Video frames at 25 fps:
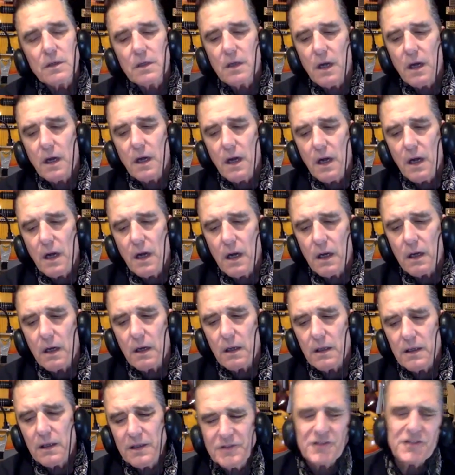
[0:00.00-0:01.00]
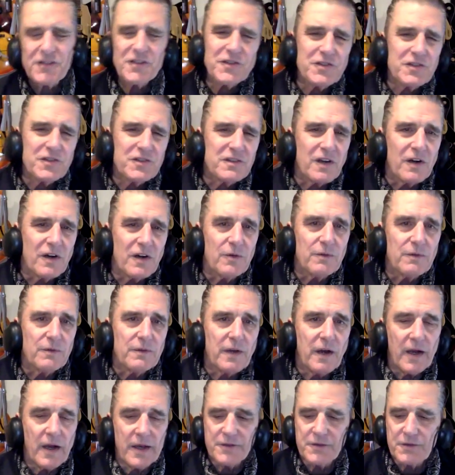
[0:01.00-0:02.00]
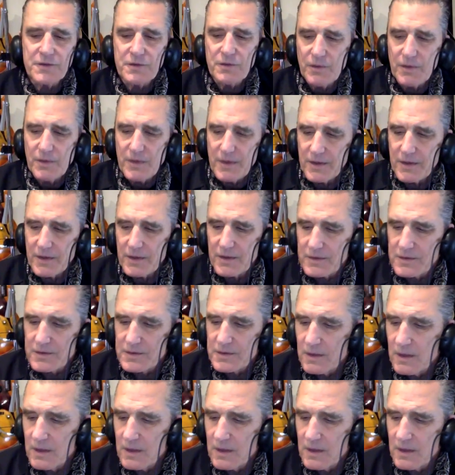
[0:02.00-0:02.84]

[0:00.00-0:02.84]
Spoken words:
let's just start the high school years.